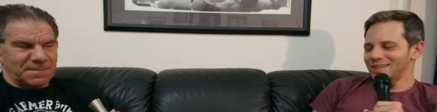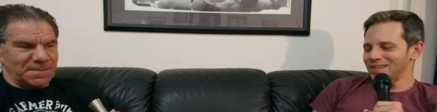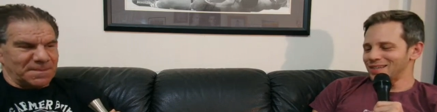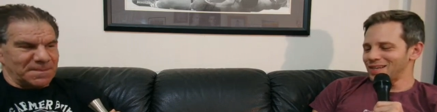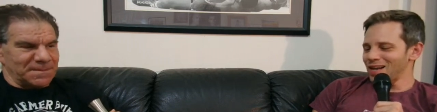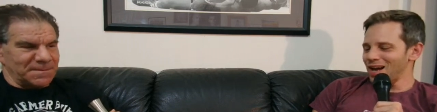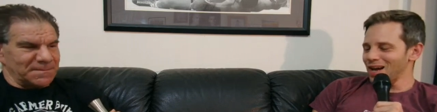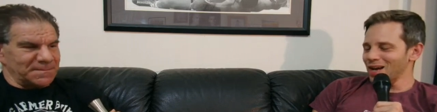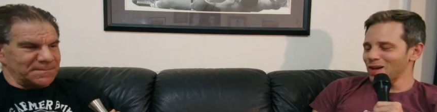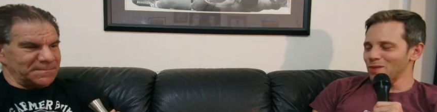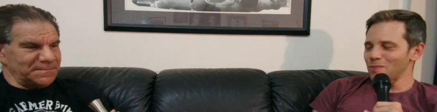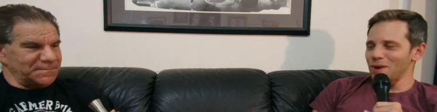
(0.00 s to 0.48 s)

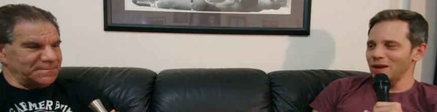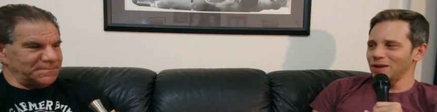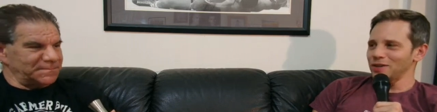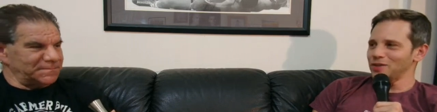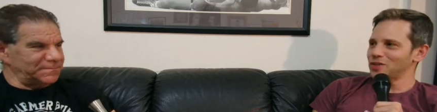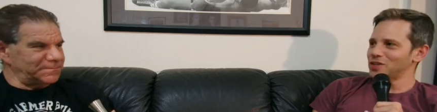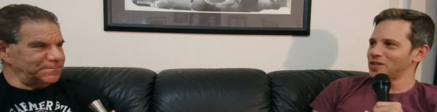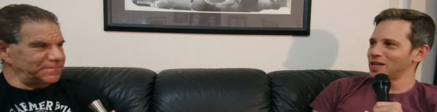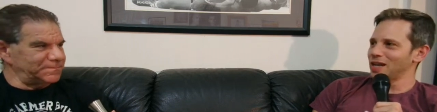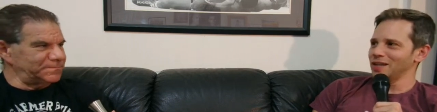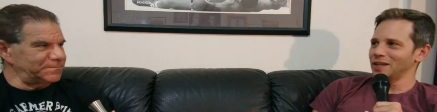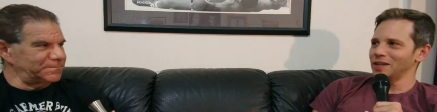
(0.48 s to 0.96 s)
Speaker 1: Talk about
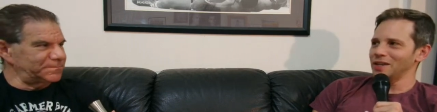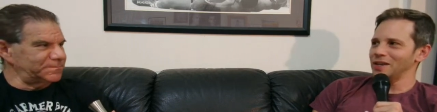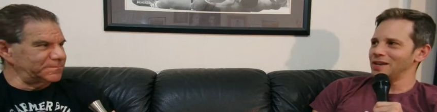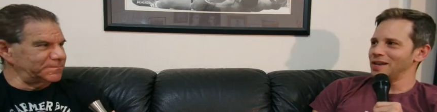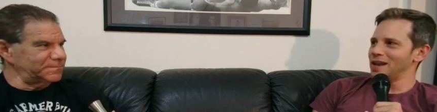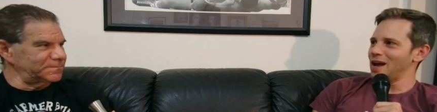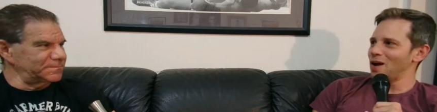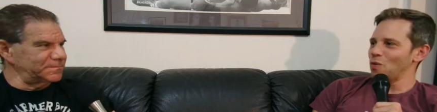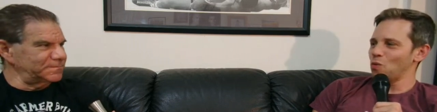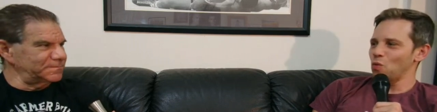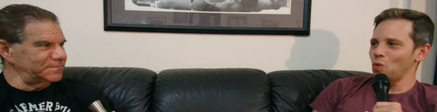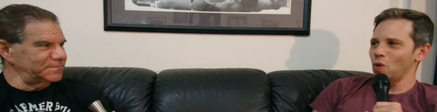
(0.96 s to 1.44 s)
selling
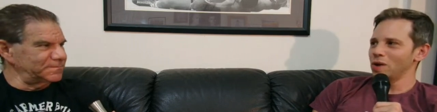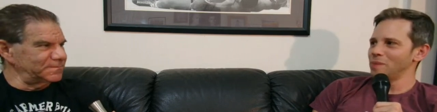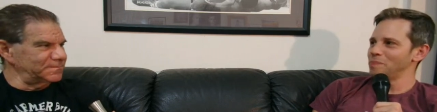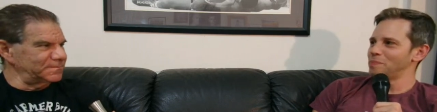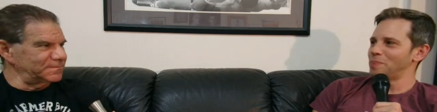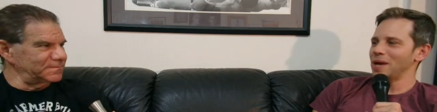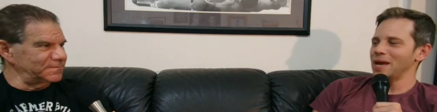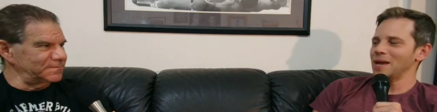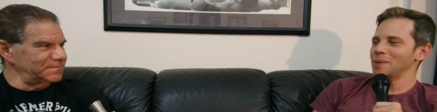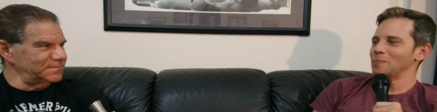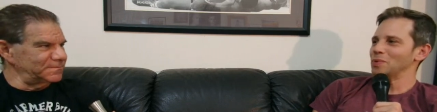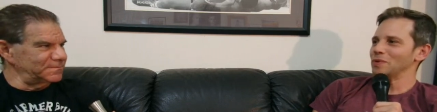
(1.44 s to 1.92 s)
not one
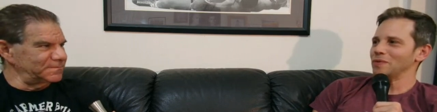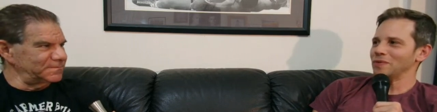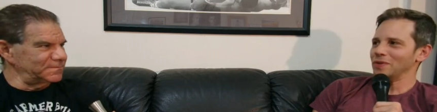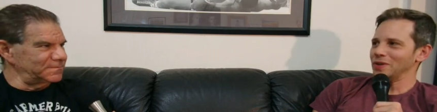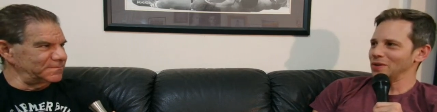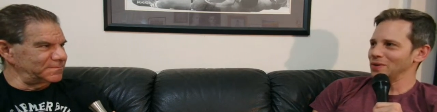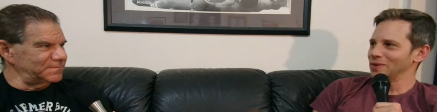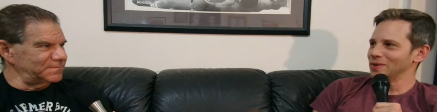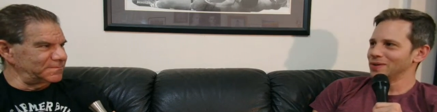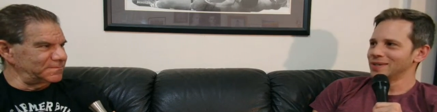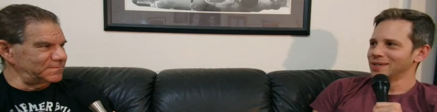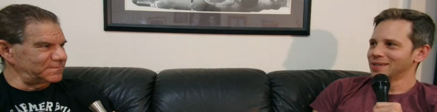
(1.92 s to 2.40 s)
pay per
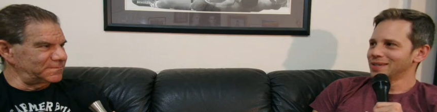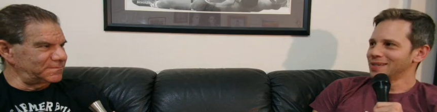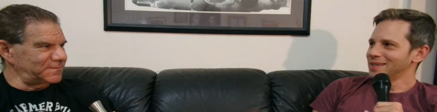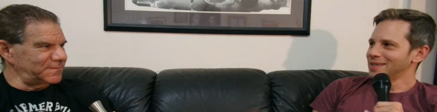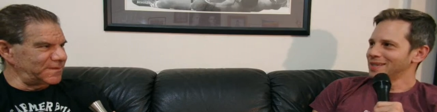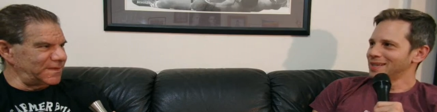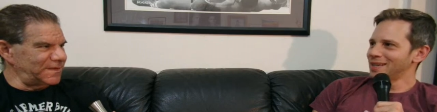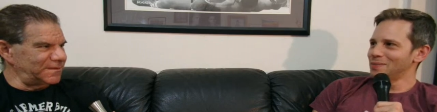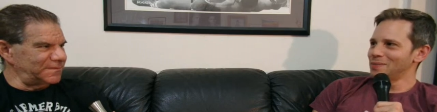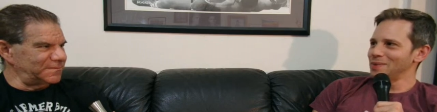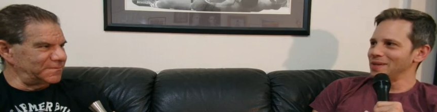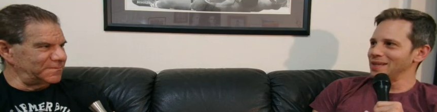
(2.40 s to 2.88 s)
view.
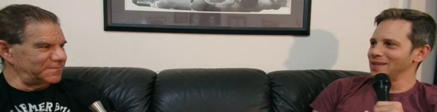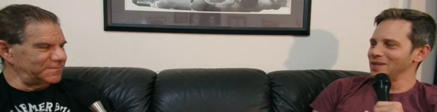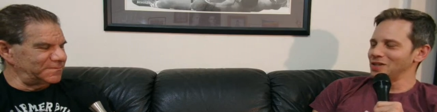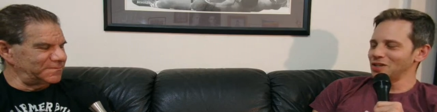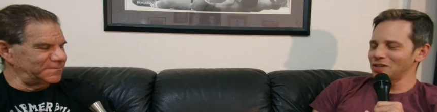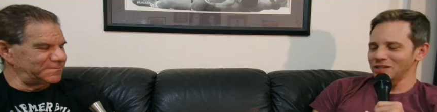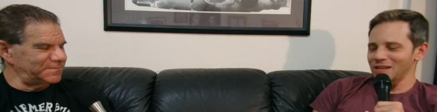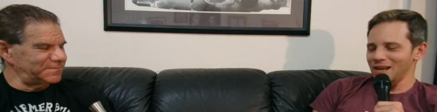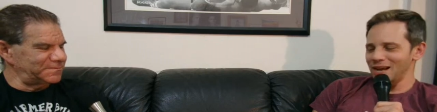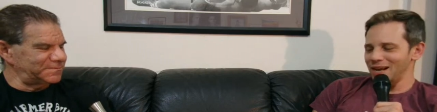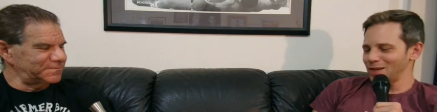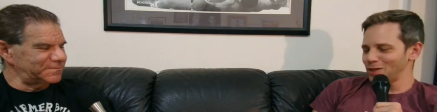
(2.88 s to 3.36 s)
Yeah. I mean,
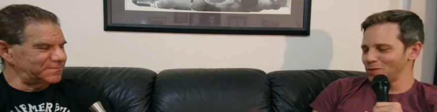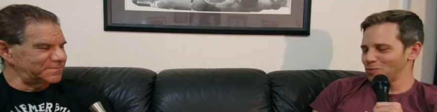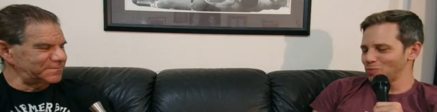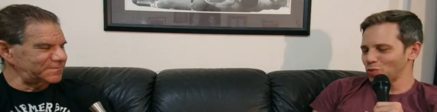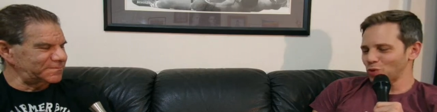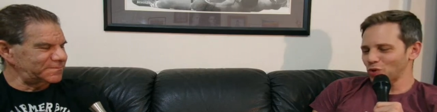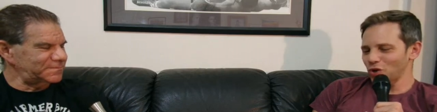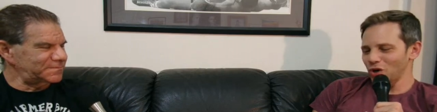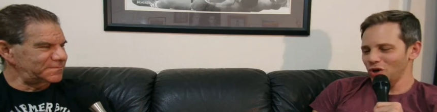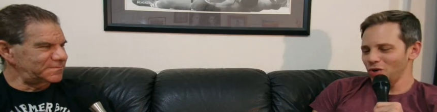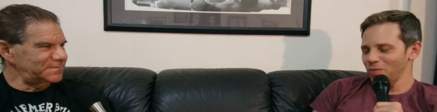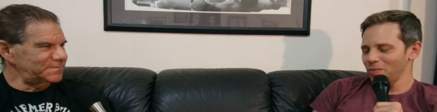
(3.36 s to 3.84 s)
this guy's
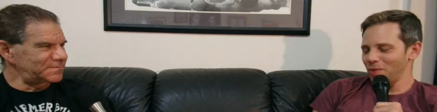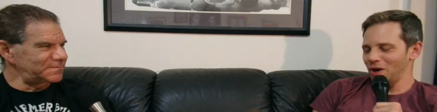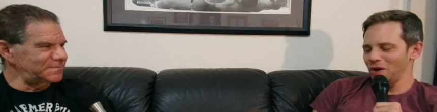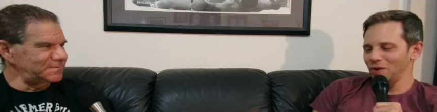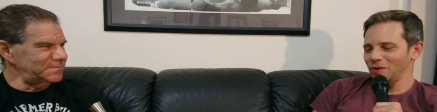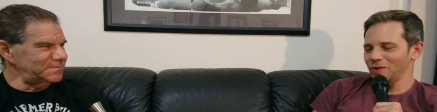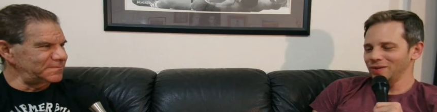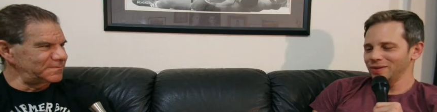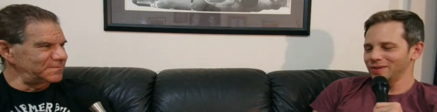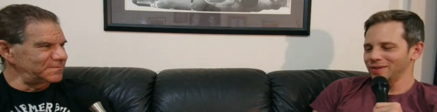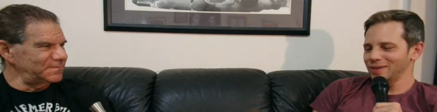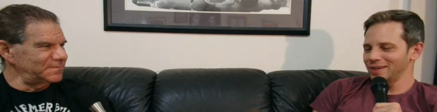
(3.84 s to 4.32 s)

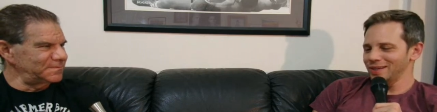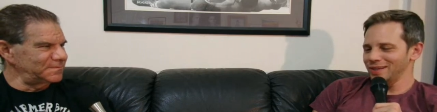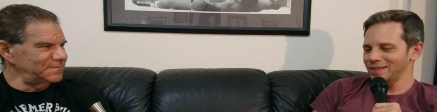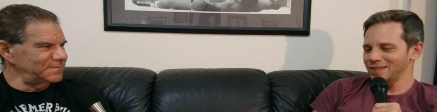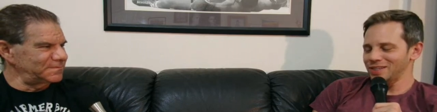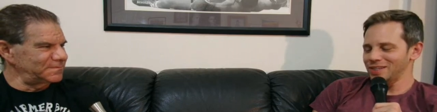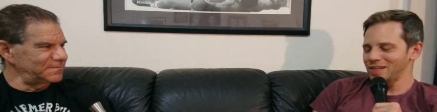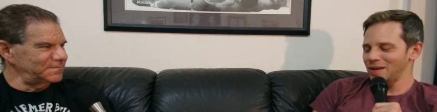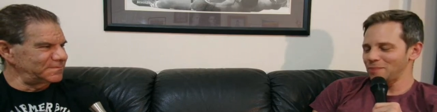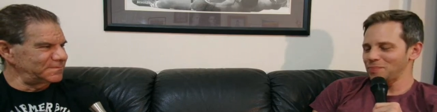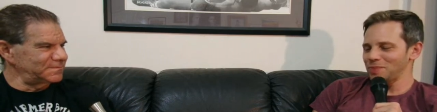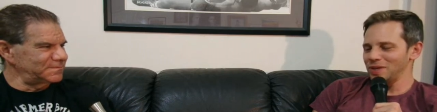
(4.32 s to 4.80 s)
promo
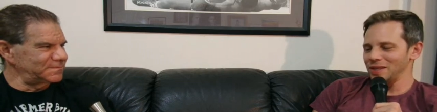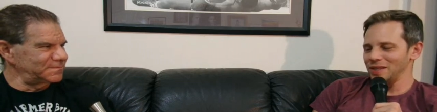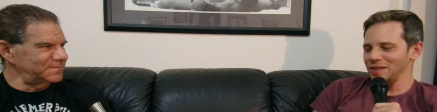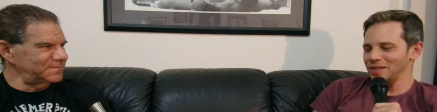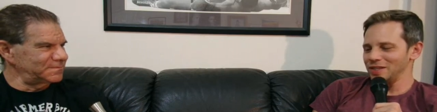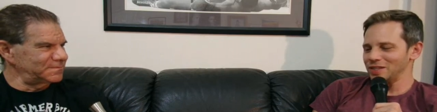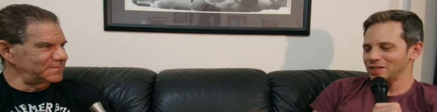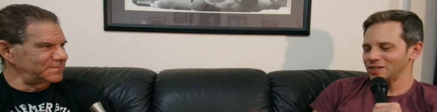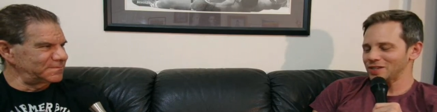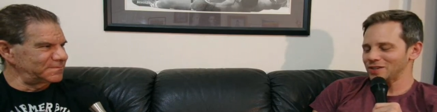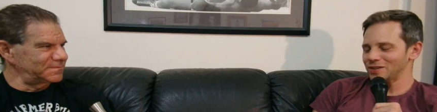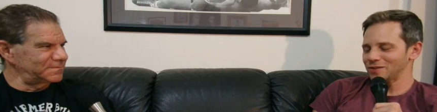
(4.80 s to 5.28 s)
accepting
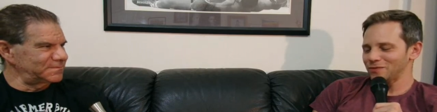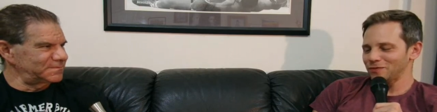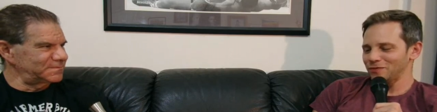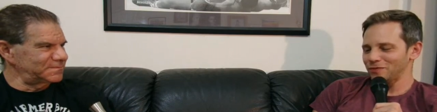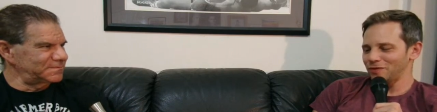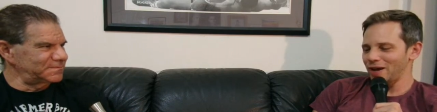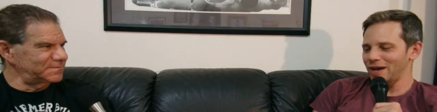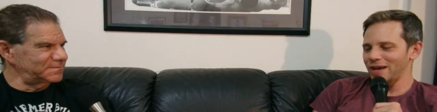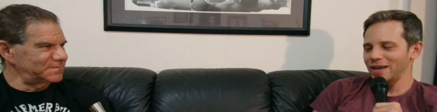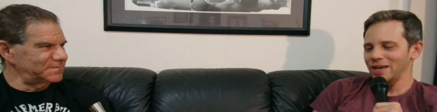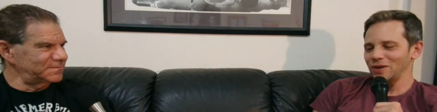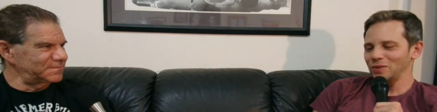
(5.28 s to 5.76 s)
this
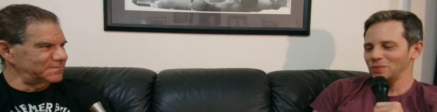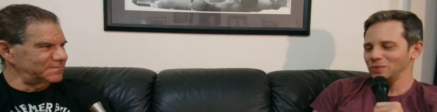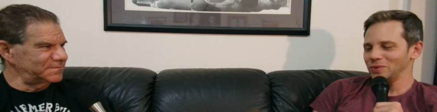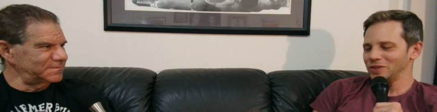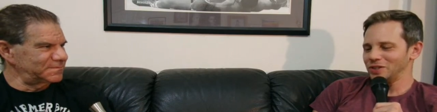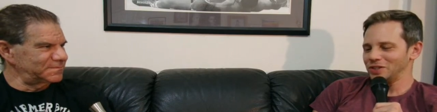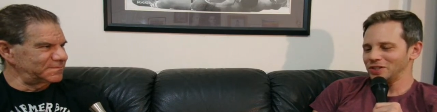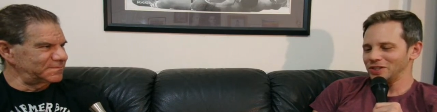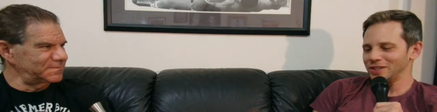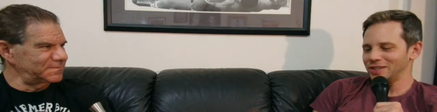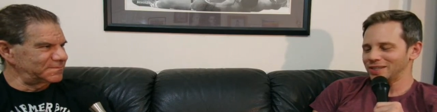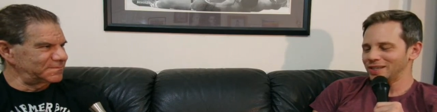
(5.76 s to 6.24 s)
fight was
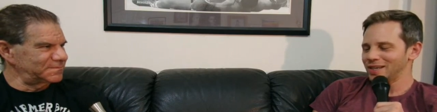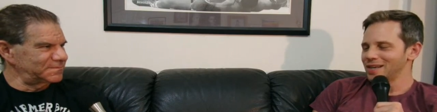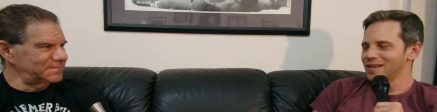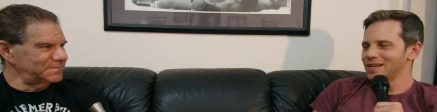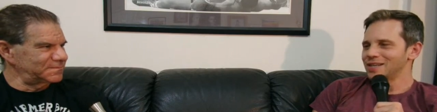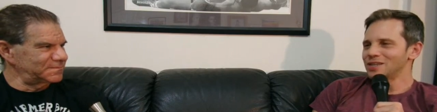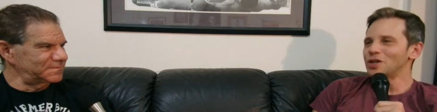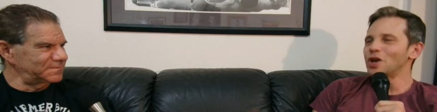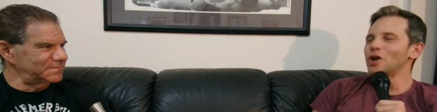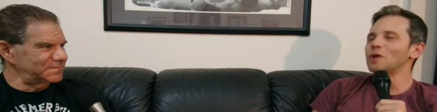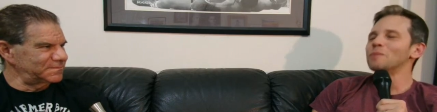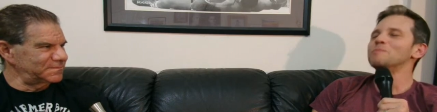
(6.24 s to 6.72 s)
just
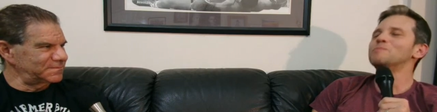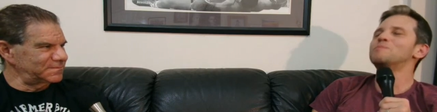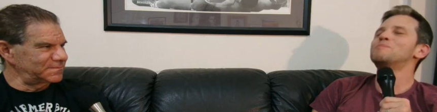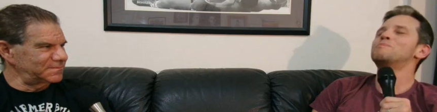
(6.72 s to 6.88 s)
they're